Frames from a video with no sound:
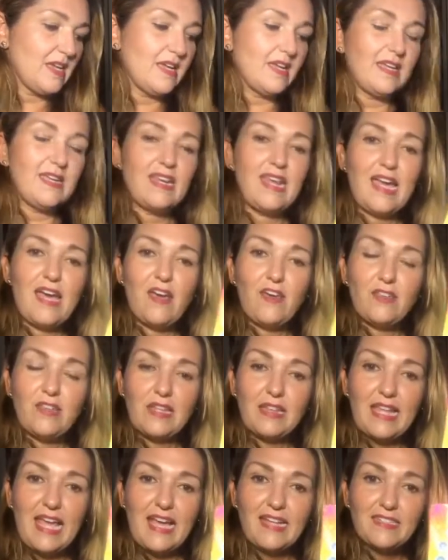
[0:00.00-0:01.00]
Now, the
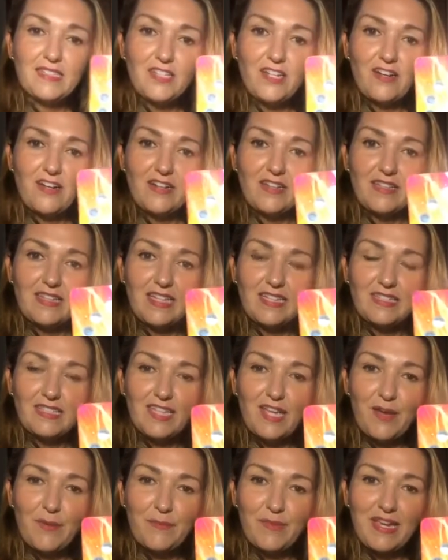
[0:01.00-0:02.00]
last card that's
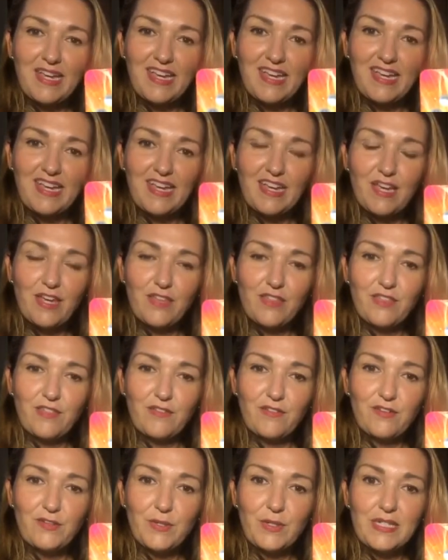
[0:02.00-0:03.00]
coming
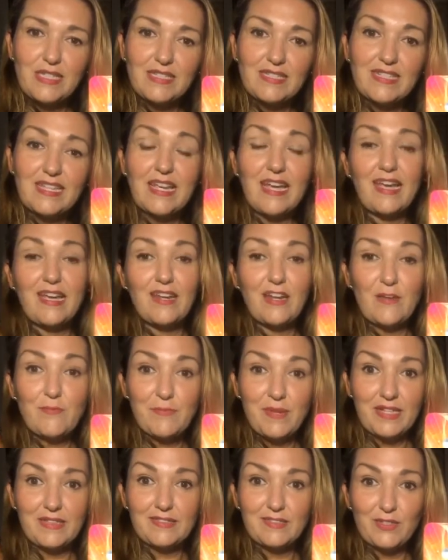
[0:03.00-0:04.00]
through is the Eight of
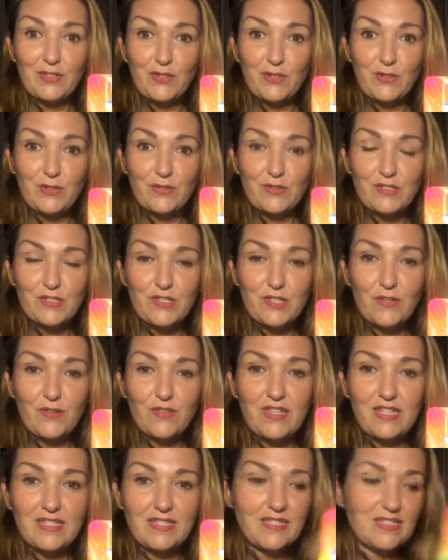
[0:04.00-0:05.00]
Pentacles. So
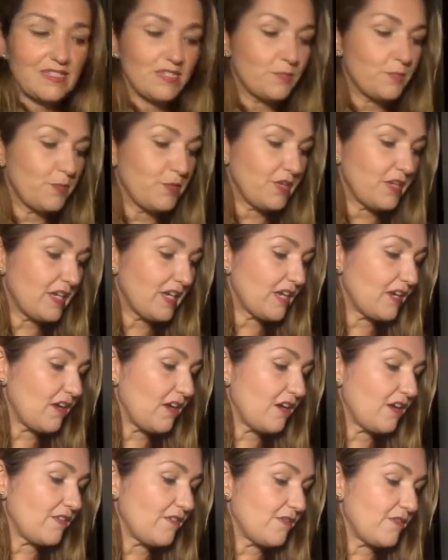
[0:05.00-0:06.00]
this is putting
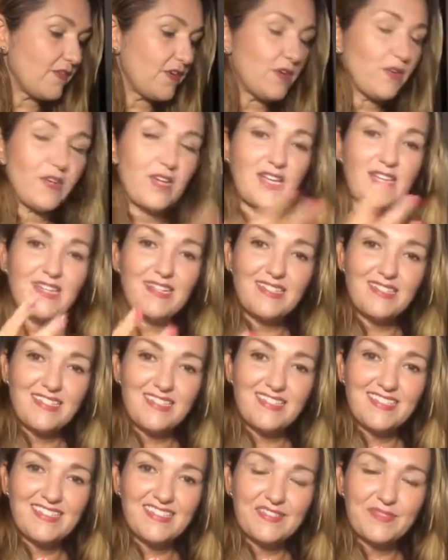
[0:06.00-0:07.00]
our
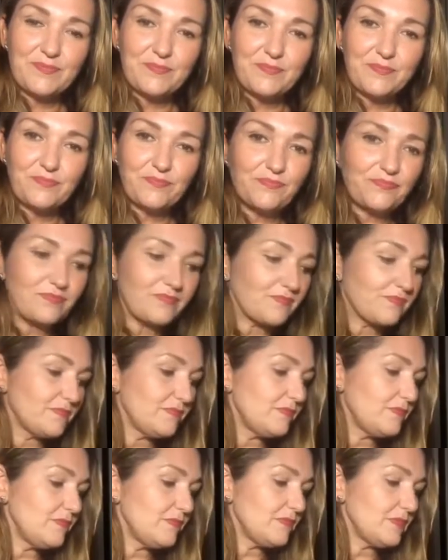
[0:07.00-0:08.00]
focus
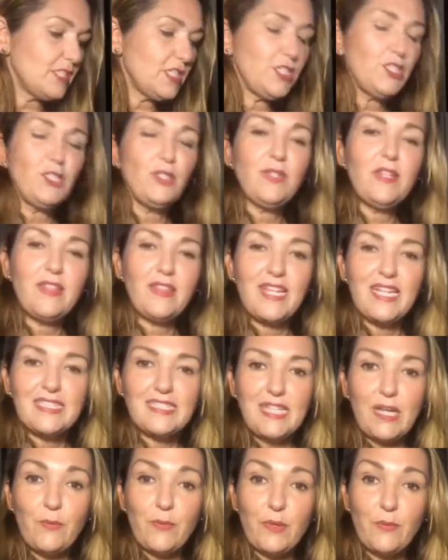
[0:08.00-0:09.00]
to the things
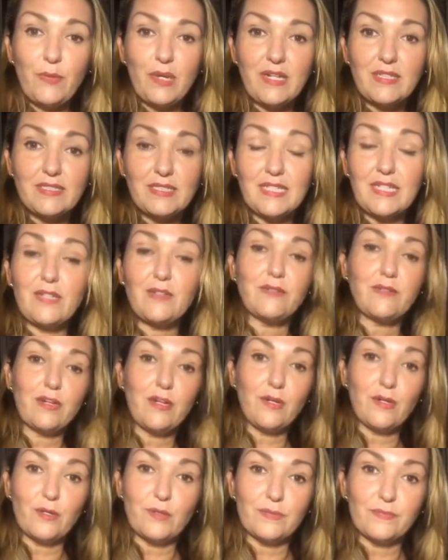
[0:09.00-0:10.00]
that we want to see
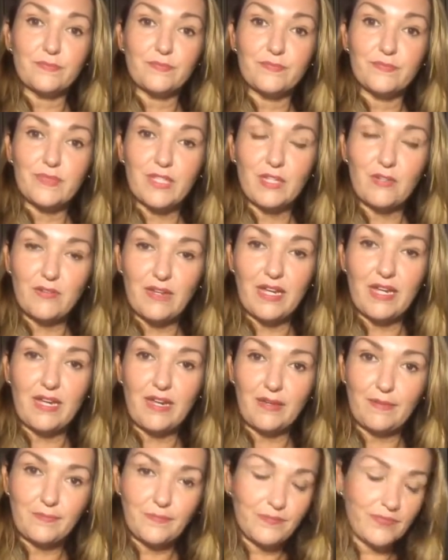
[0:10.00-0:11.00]
grow,
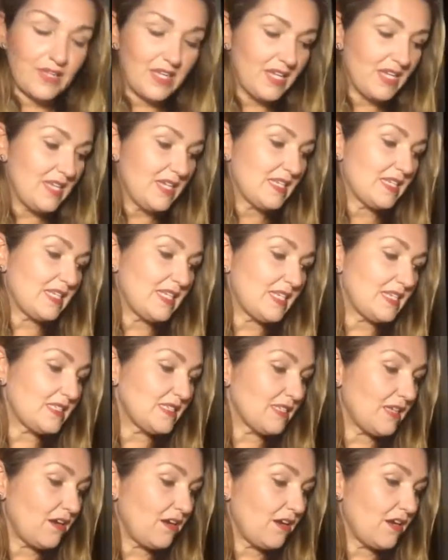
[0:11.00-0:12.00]
okay? These
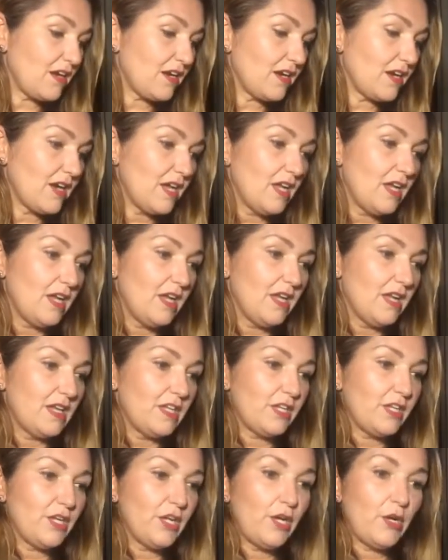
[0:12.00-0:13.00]
are,
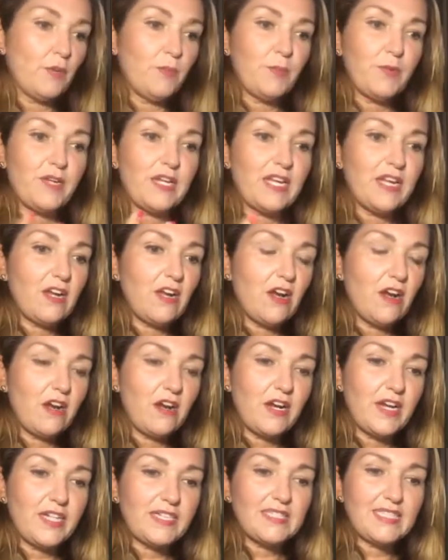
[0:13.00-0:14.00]
you know, putting
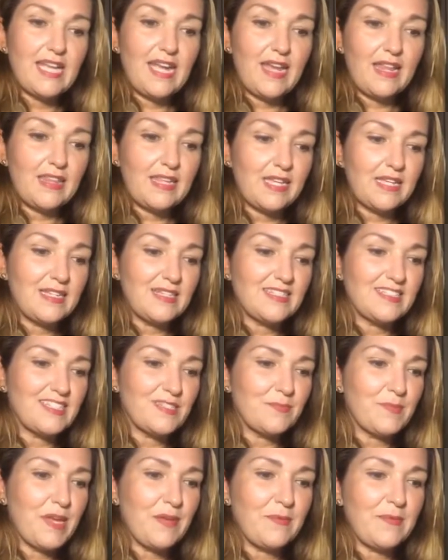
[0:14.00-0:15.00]
our talents.
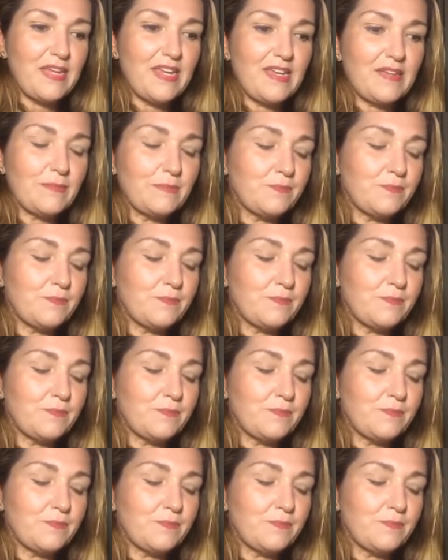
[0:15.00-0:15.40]
Maybe